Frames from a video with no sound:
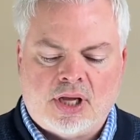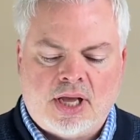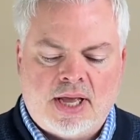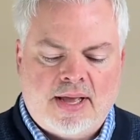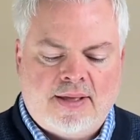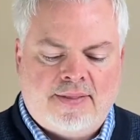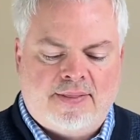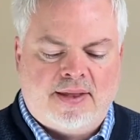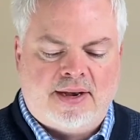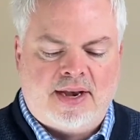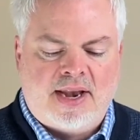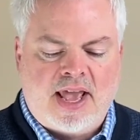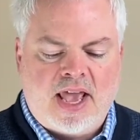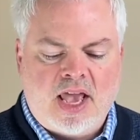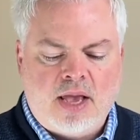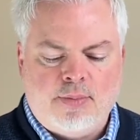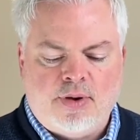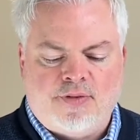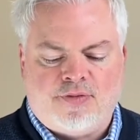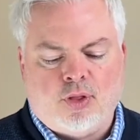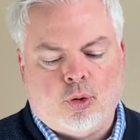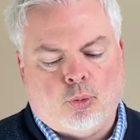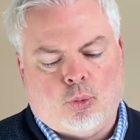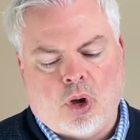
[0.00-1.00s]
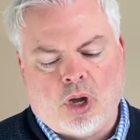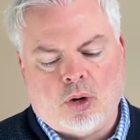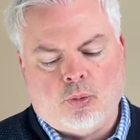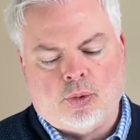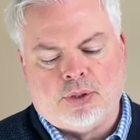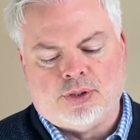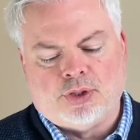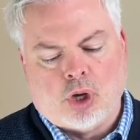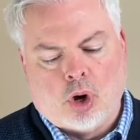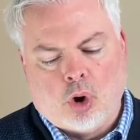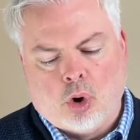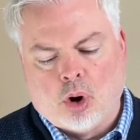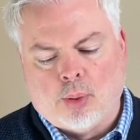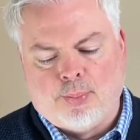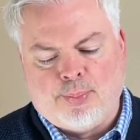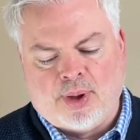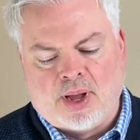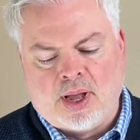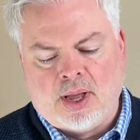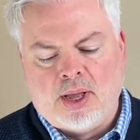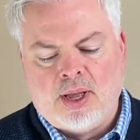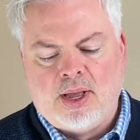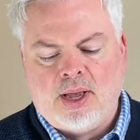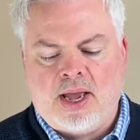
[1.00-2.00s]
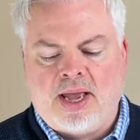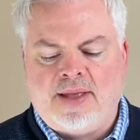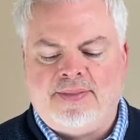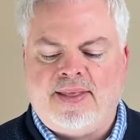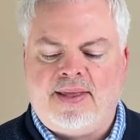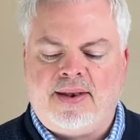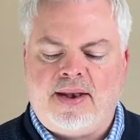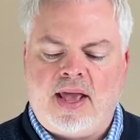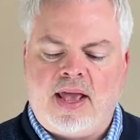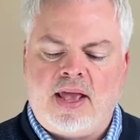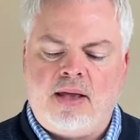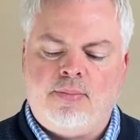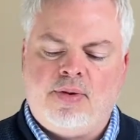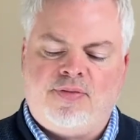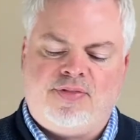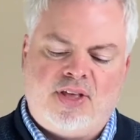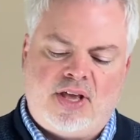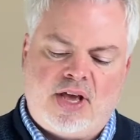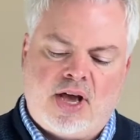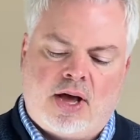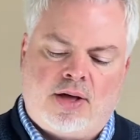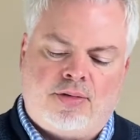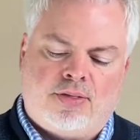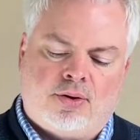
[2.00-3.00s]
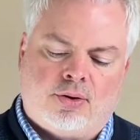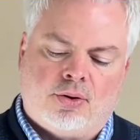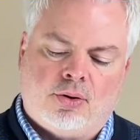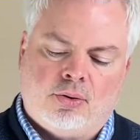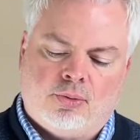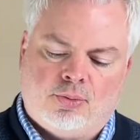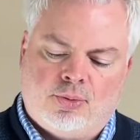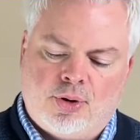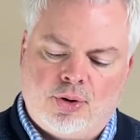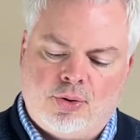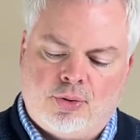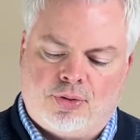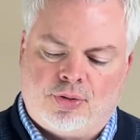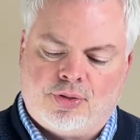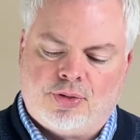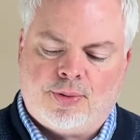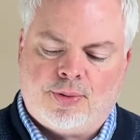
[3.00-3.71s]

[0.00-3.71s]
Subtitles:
The name of the one was Orpah, and the name of the other Ruth.